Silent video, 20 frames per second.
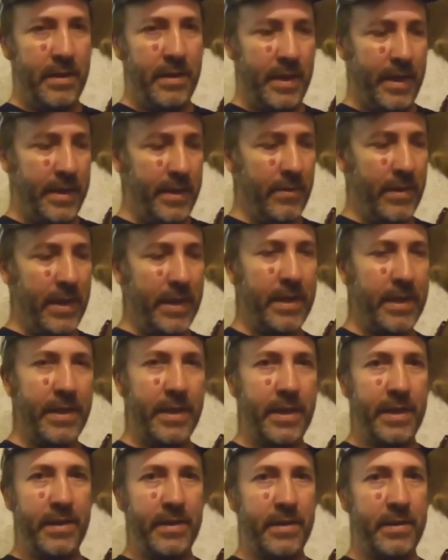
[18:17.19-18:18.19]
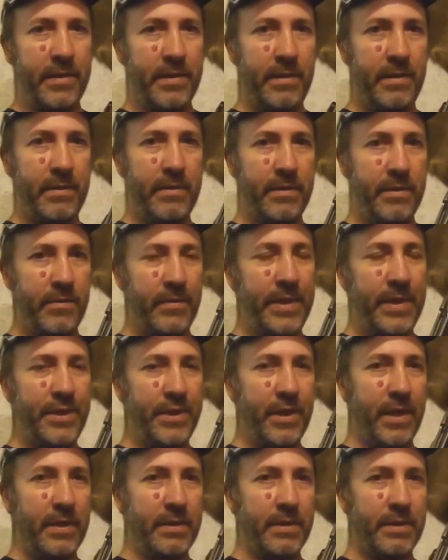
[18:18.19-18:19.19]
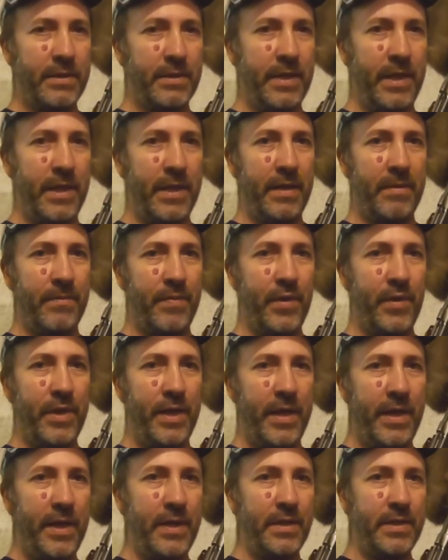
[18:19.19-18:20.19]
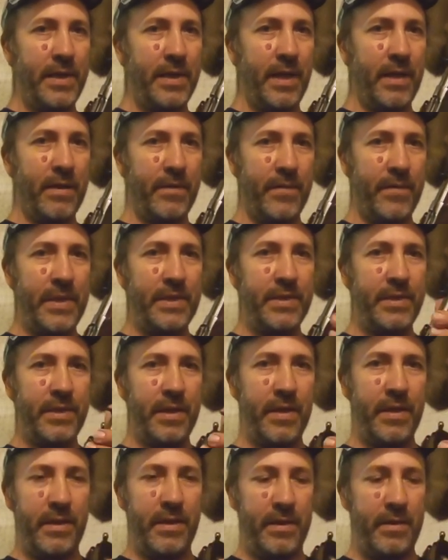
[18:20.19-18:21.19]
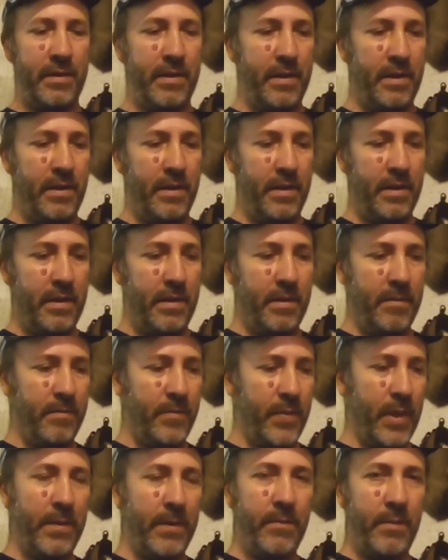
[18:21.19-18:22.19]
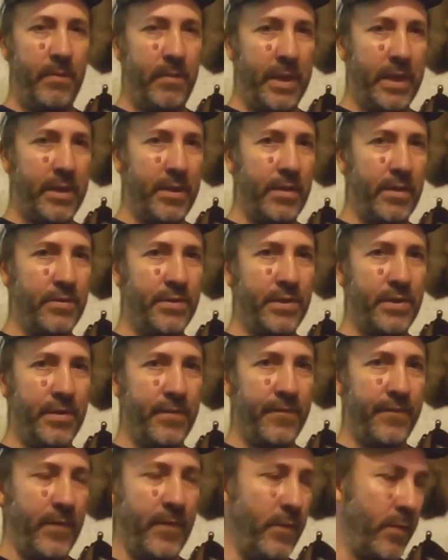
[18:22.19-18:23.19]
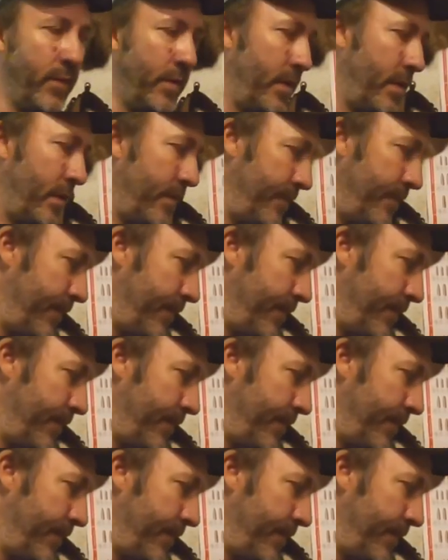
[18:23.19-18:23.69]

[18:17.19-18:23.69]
I know I can get 3 shots a second pretty easy out of this gun, probably closer to 4.